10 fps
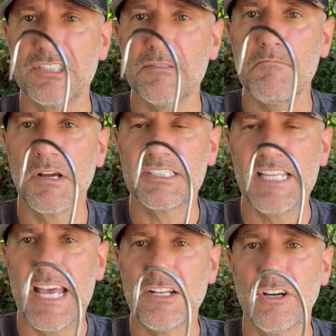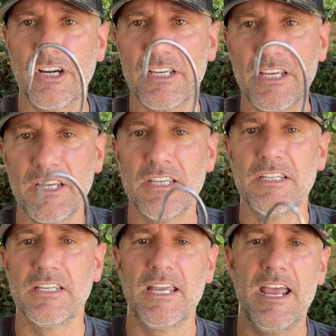must-add hook,
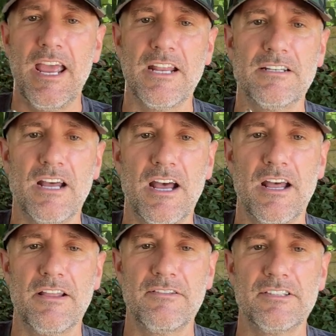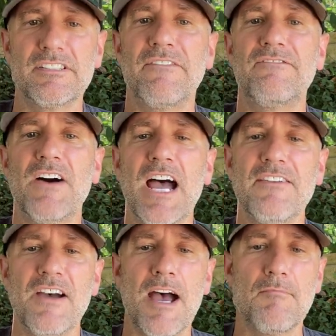and this is a
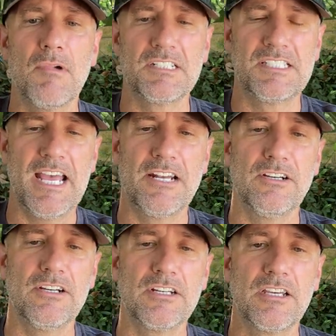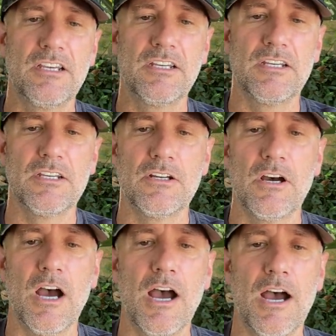5-aught must-add hook.
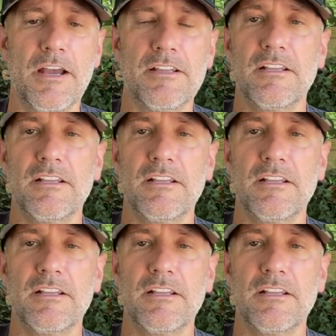I